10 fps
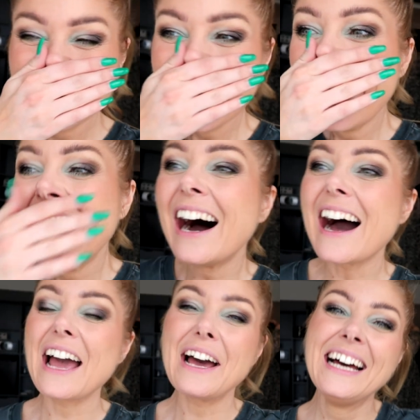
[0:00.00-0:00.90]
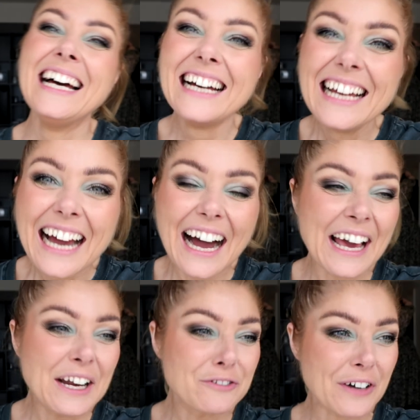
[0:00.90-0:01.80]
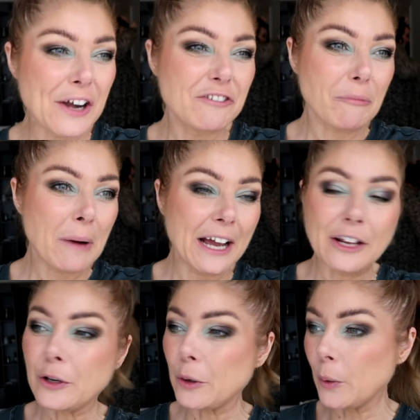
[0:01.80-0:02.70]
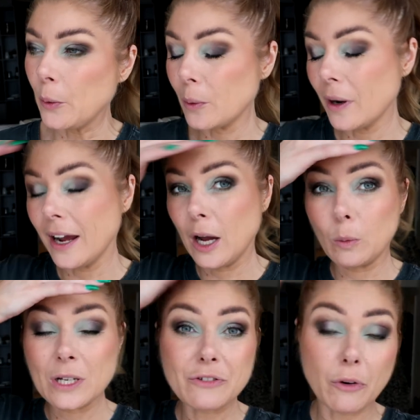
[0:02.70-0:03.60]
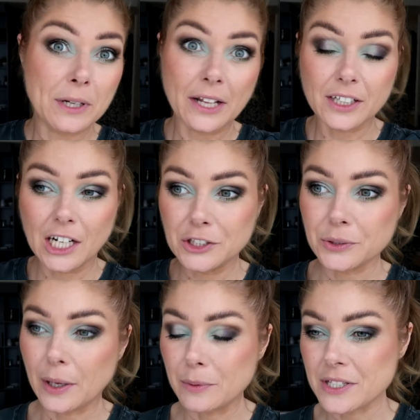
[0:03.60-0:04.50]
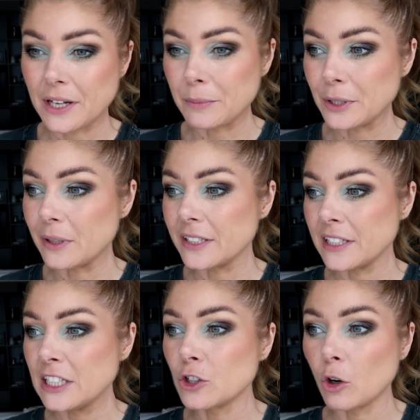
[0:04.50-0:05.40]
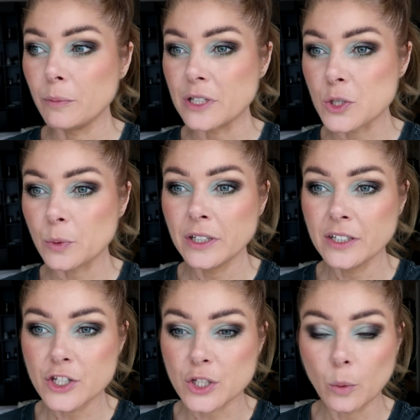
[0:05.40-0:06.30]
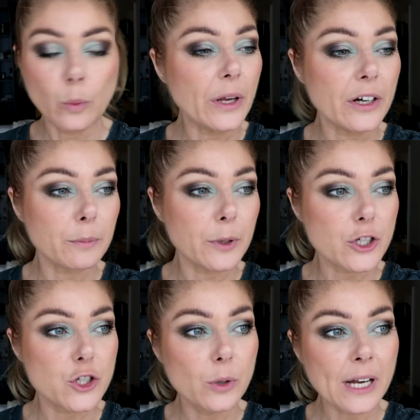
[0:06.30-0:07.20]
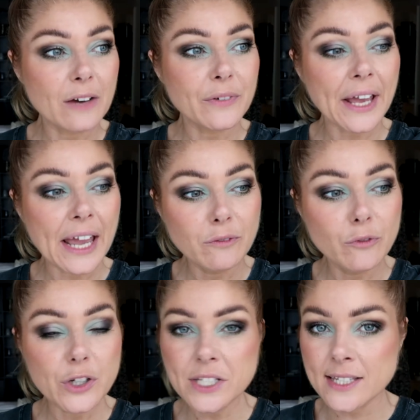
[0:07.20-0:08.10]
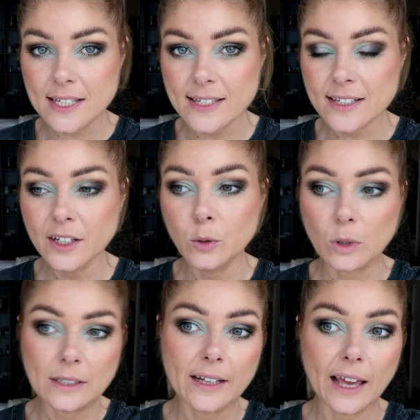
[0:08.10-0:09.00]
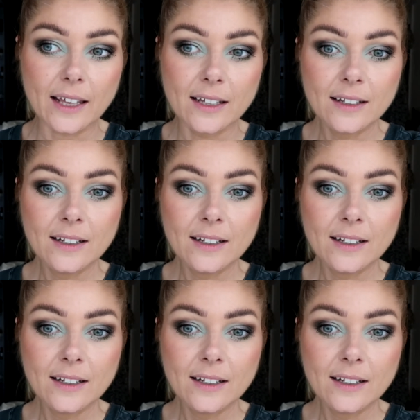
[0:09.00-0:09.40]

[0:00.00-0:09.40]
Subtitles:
I had a friend of mine who was from another country, he was an immigrant, and he told me Sweden is so weird because you can have every season in one day.